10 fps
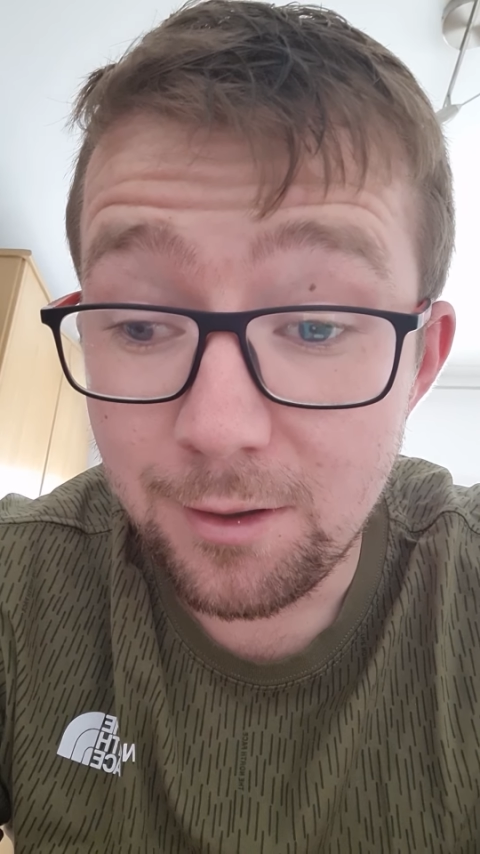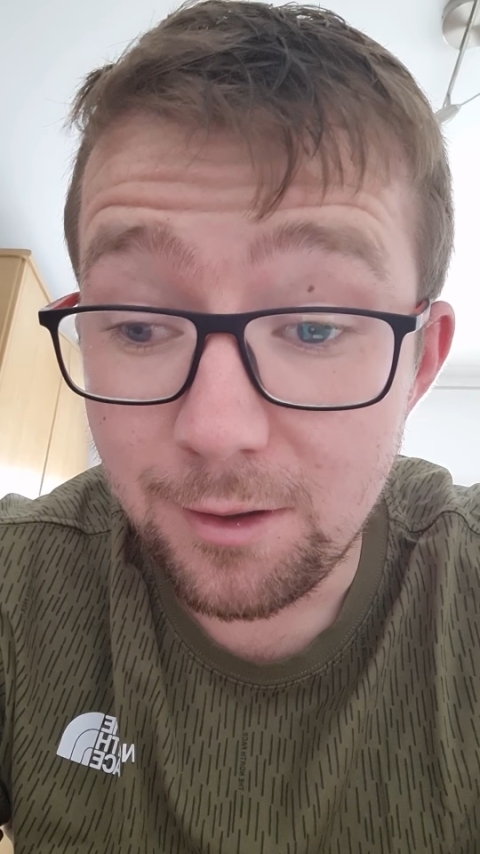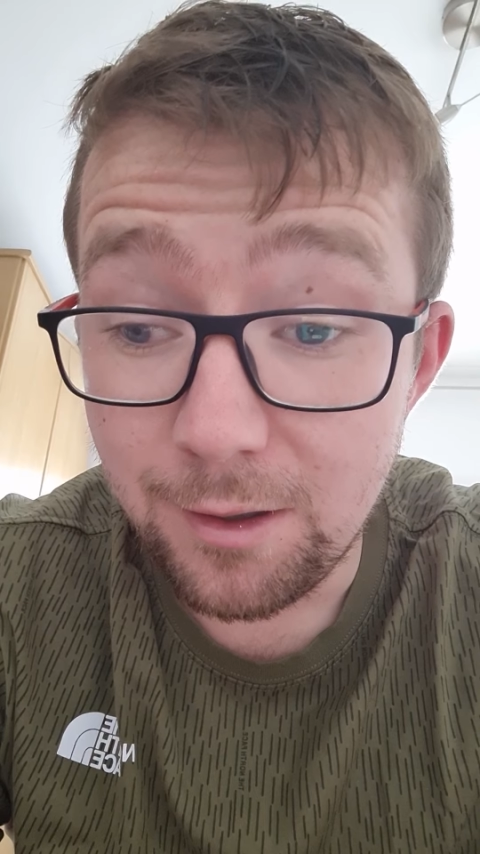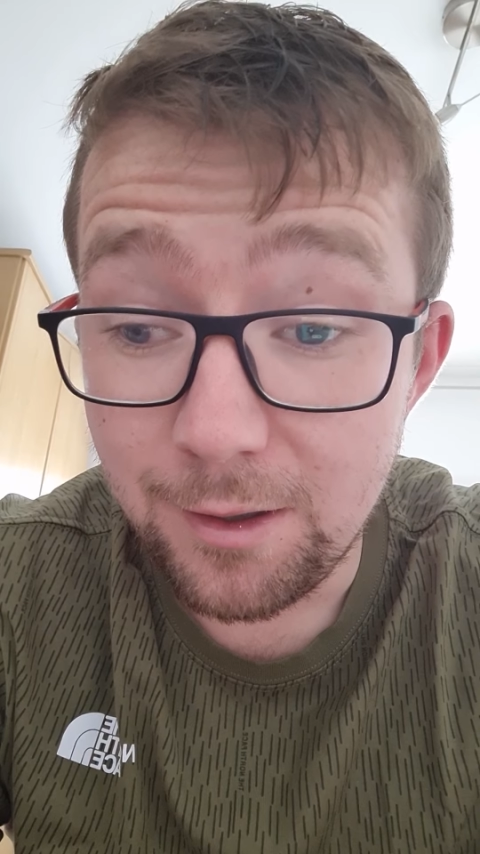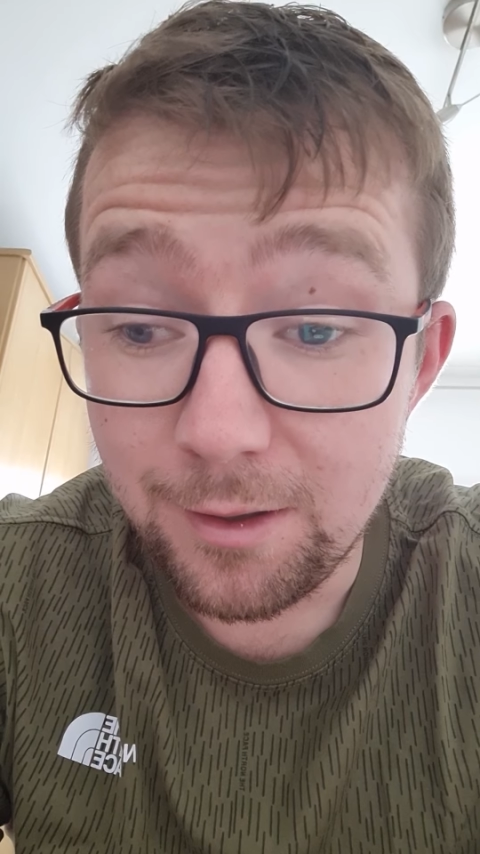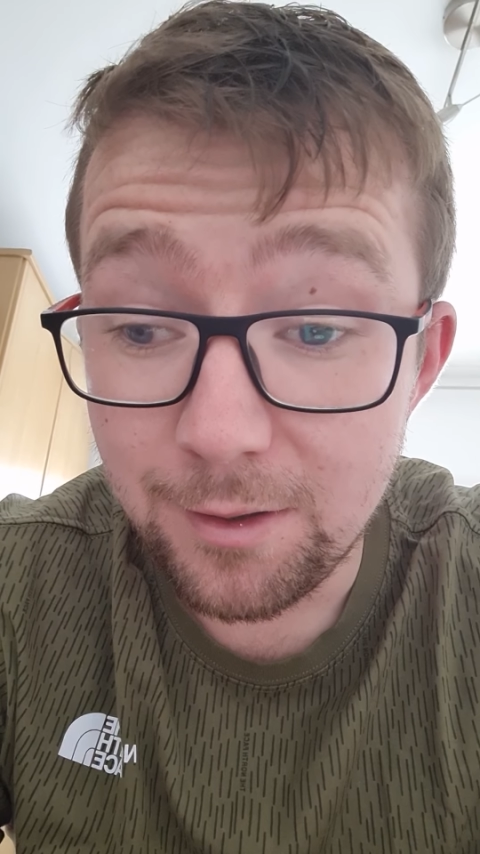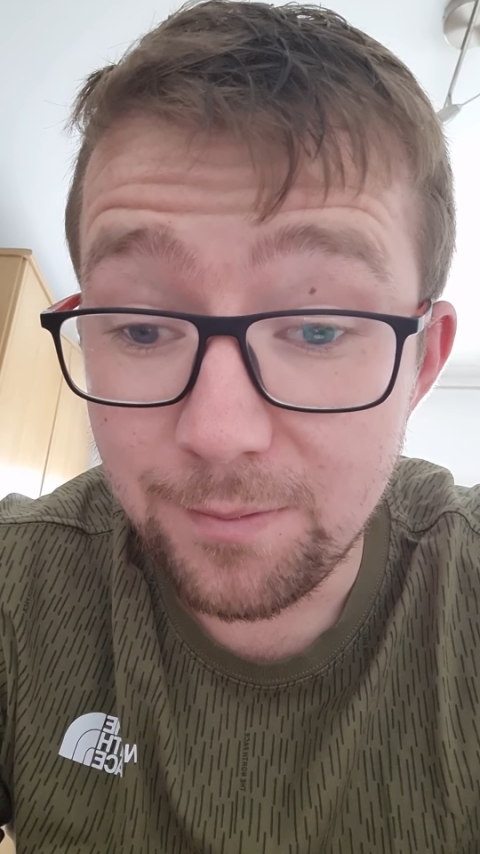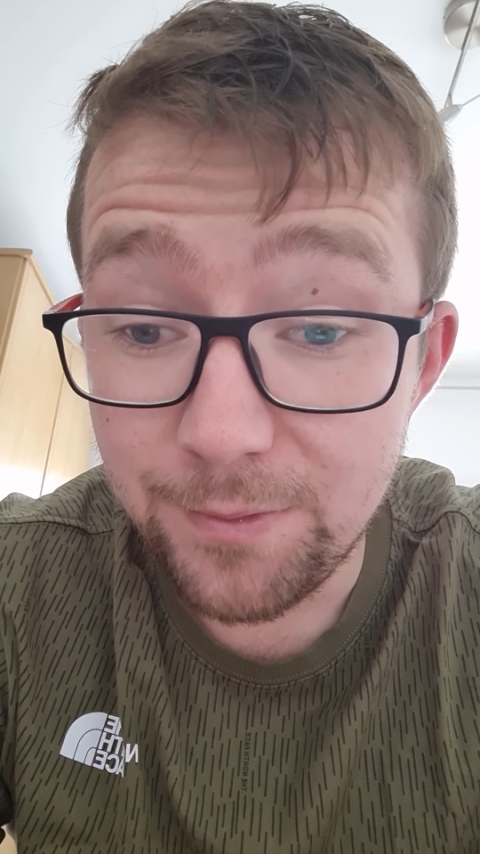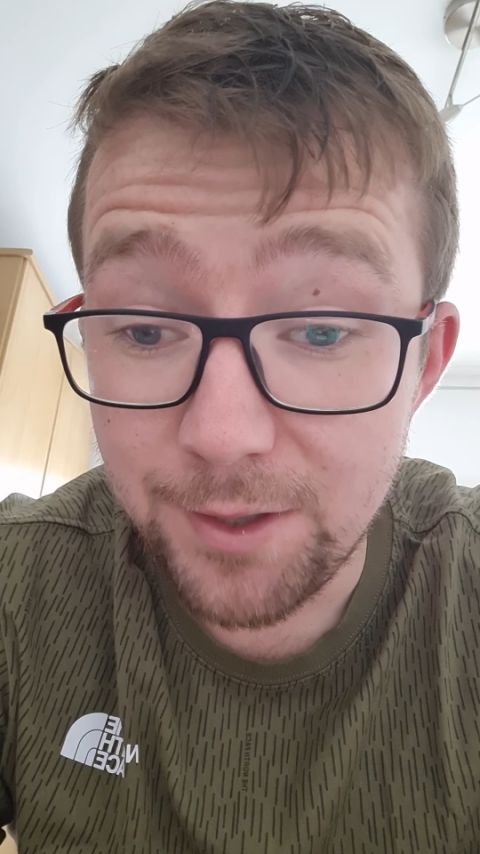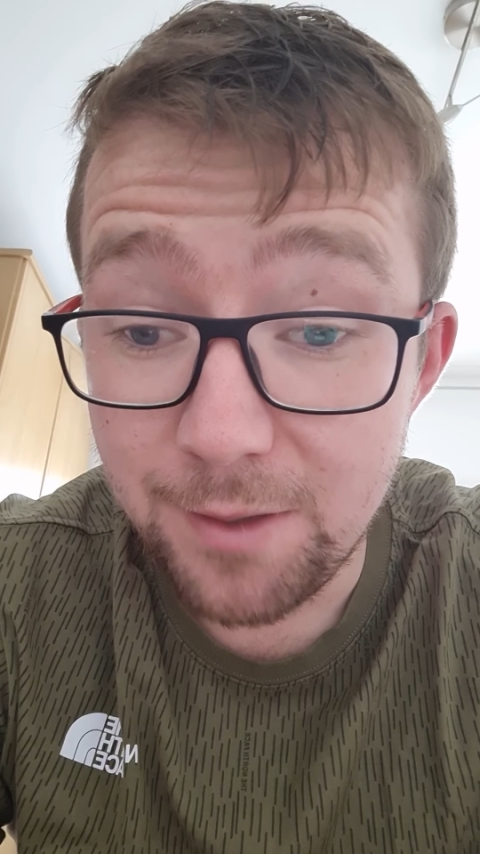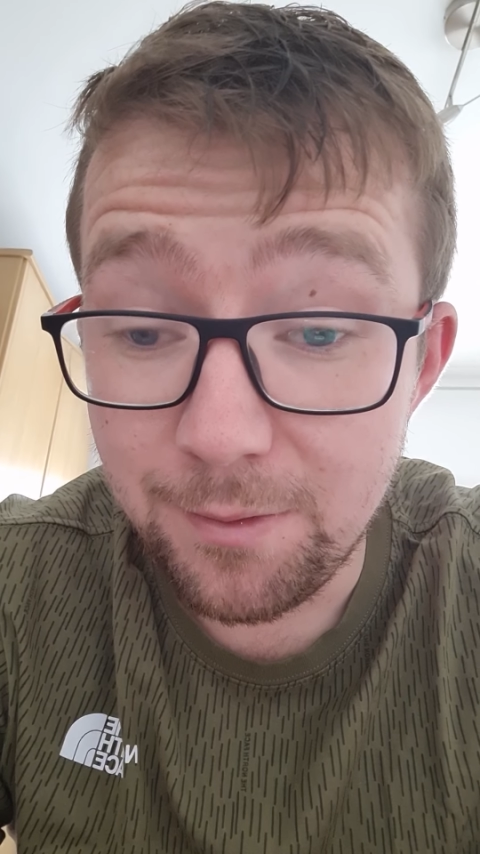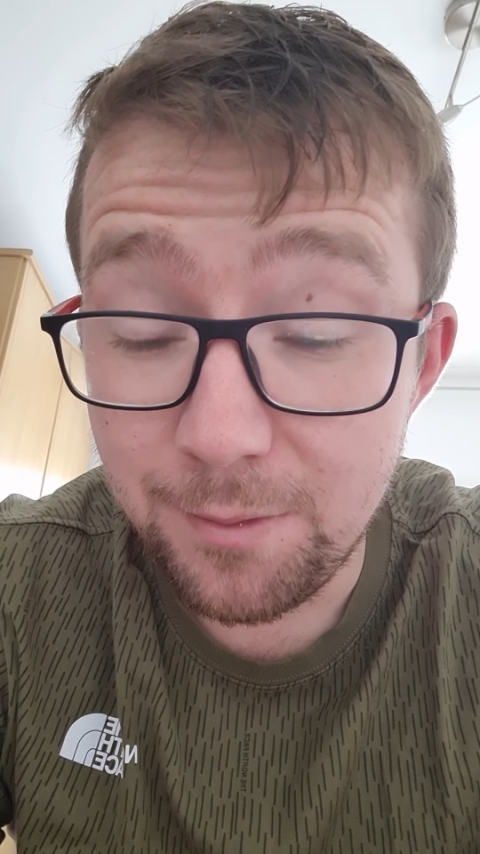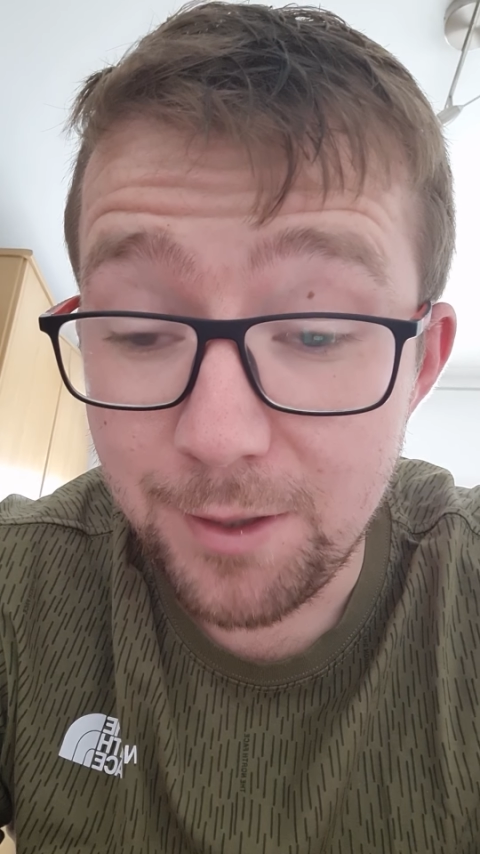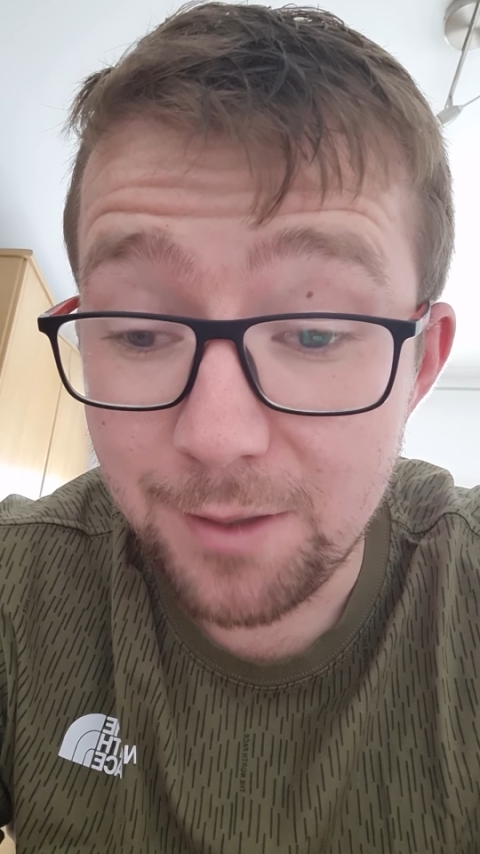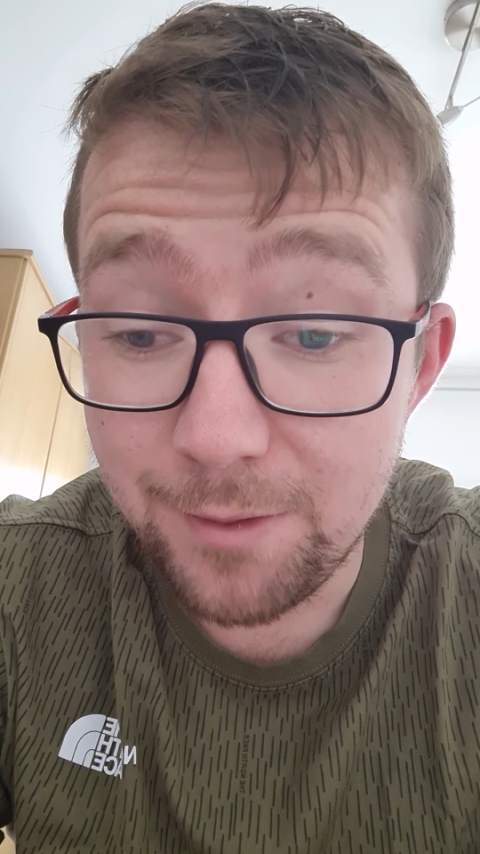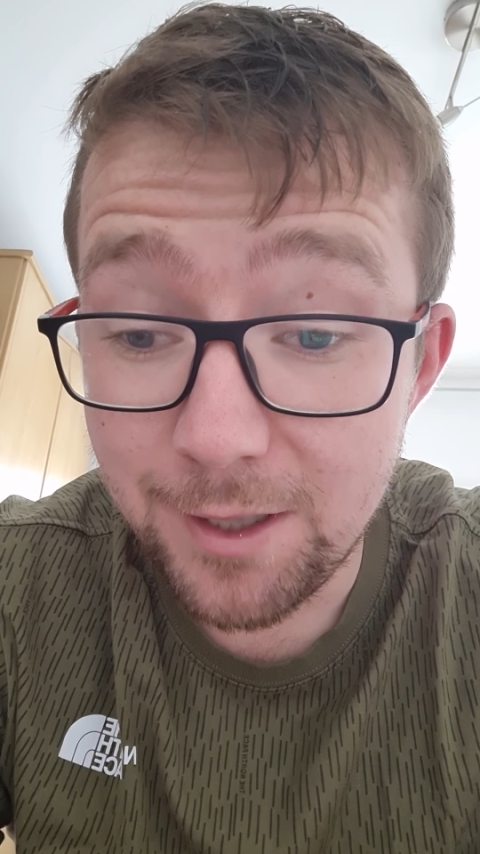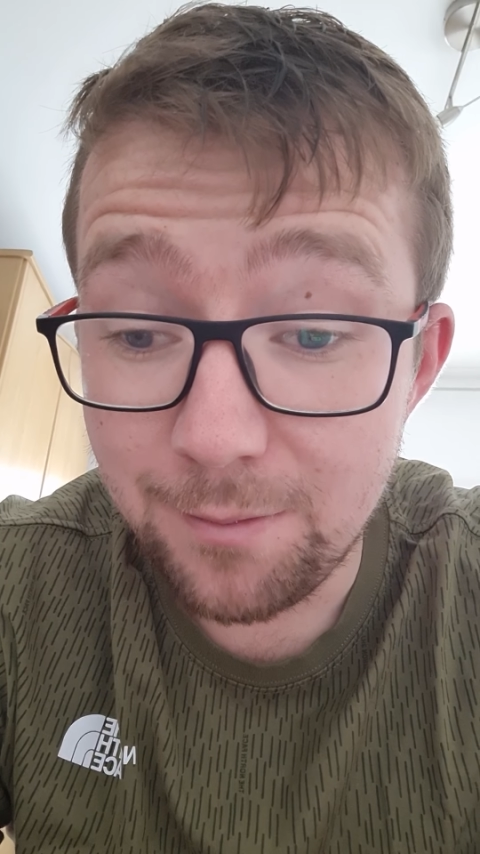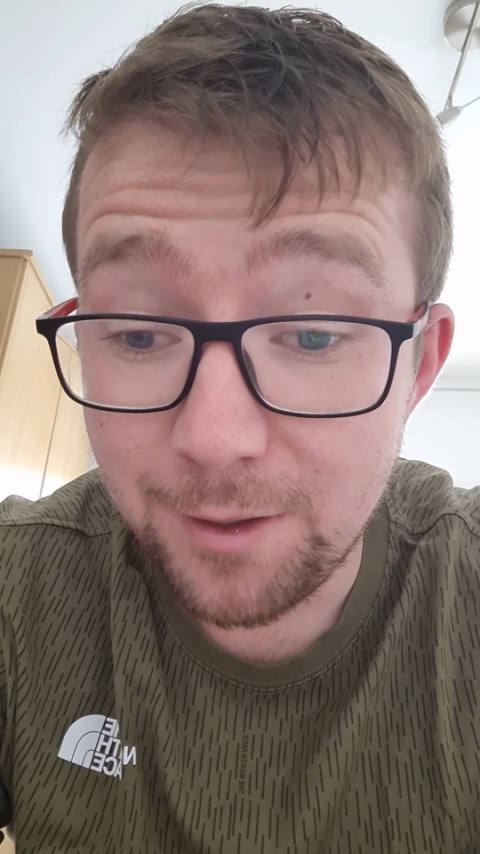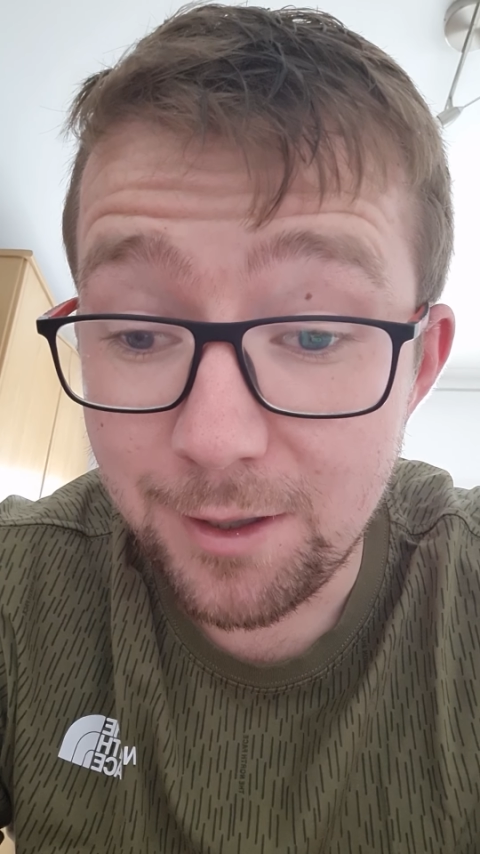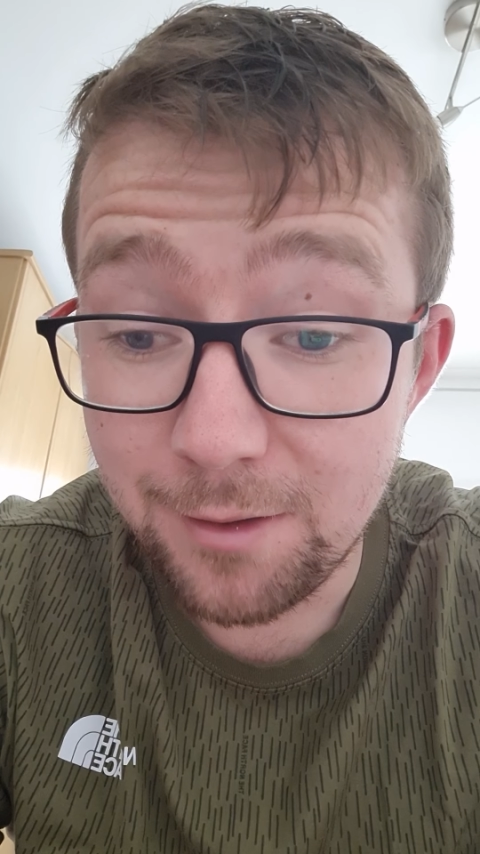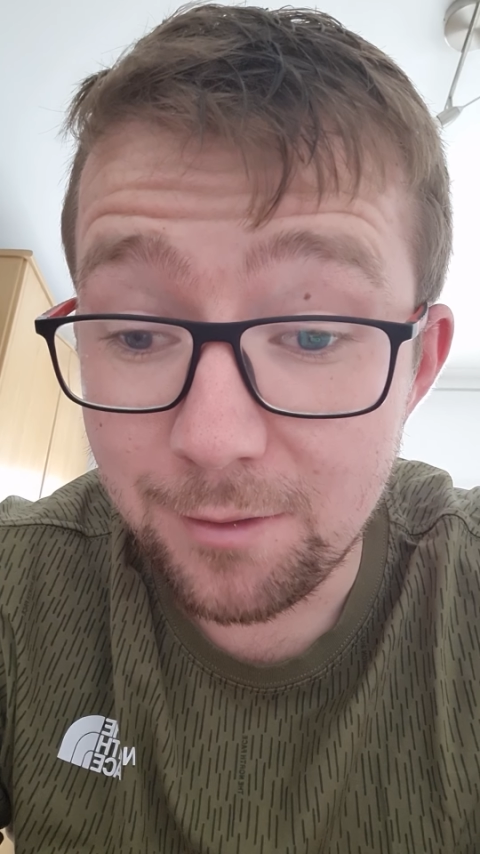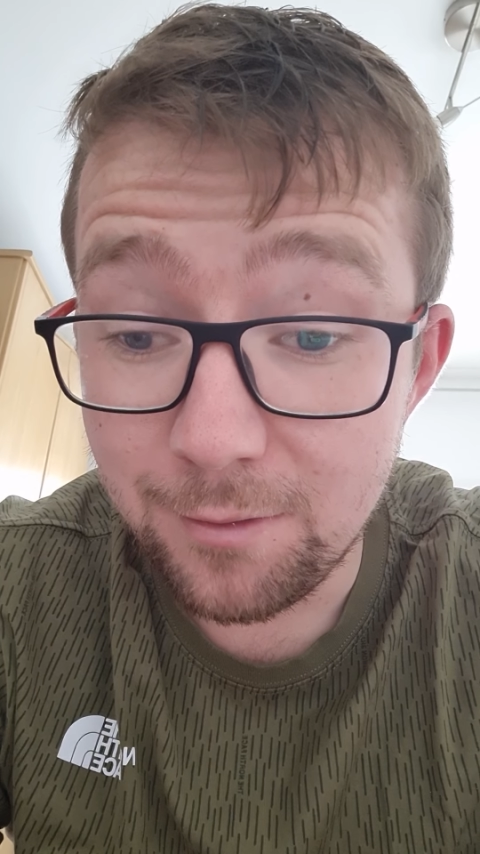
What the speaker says: I think he will be the main man